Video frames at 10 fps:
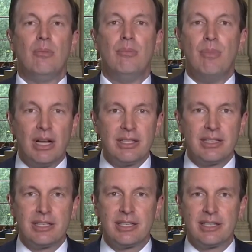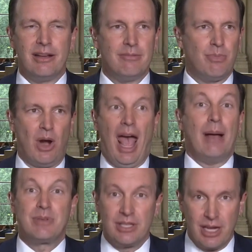months, uh,
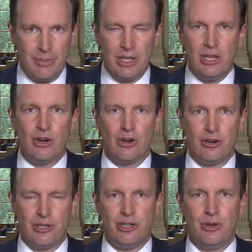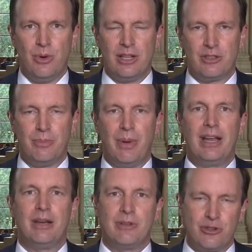perhaps the coming year or two. And so the
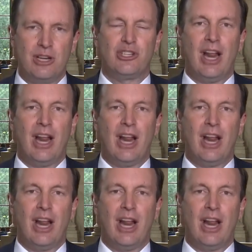Biden administration